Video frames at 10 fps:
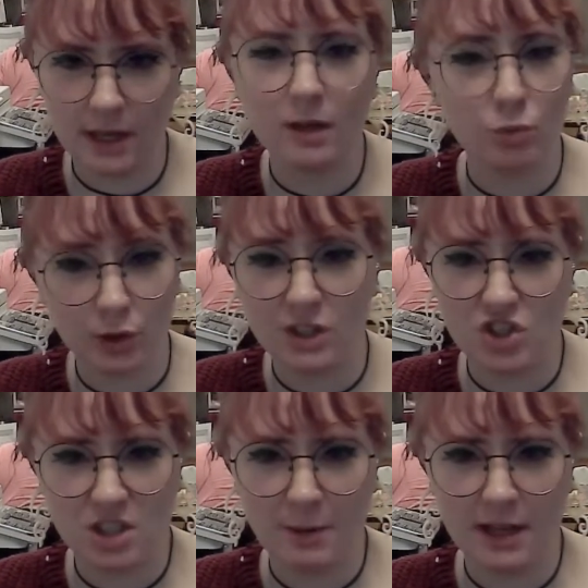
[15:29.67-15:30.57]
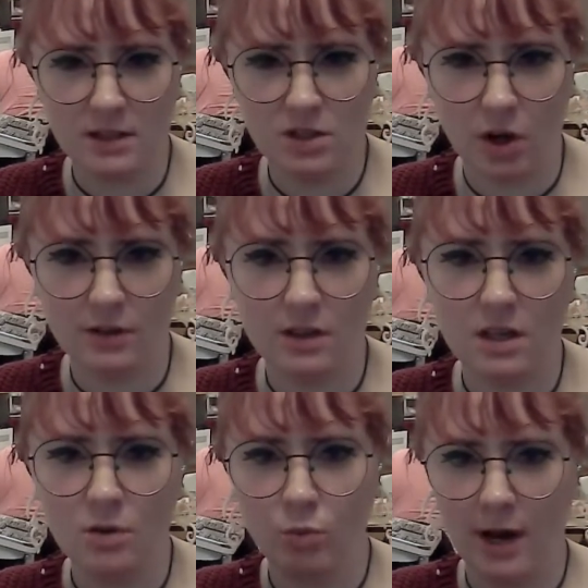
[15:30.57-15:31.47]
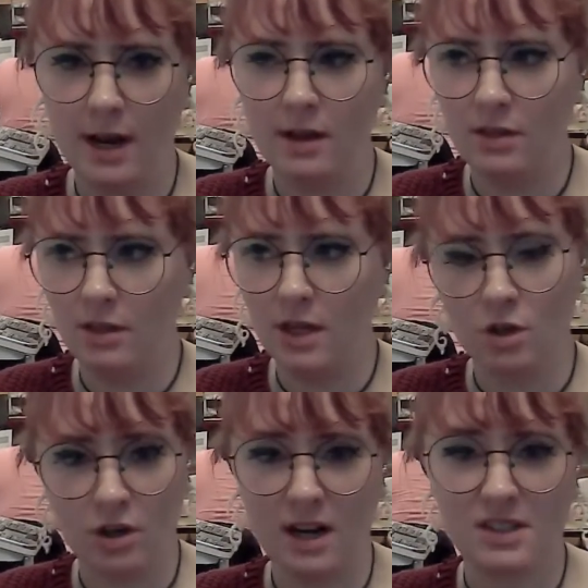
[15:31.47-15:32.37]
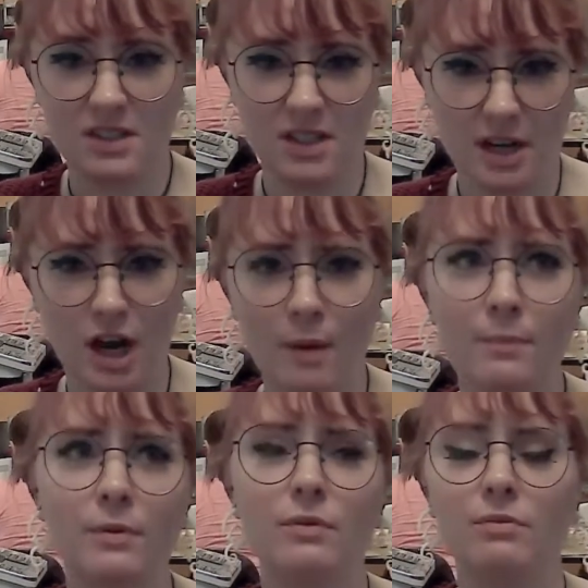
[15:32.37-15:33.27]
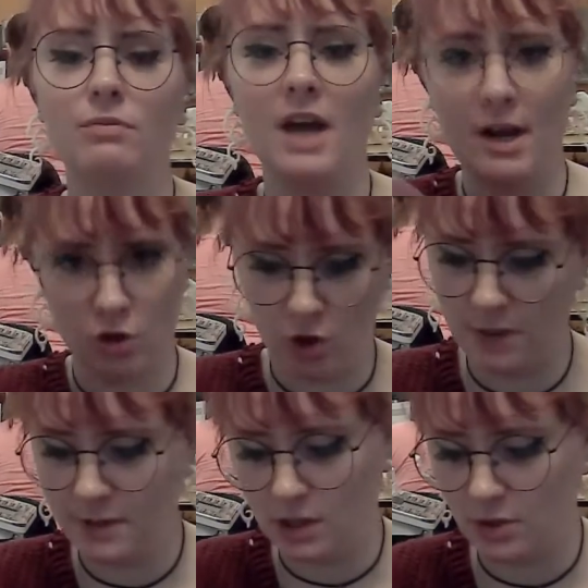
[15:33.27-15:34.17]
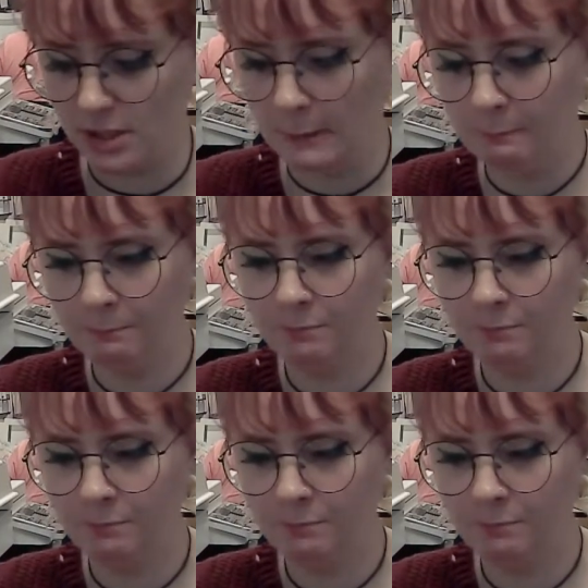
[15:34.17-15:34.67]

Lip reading: It really just depends on the way the internet is set up that you're going to be using.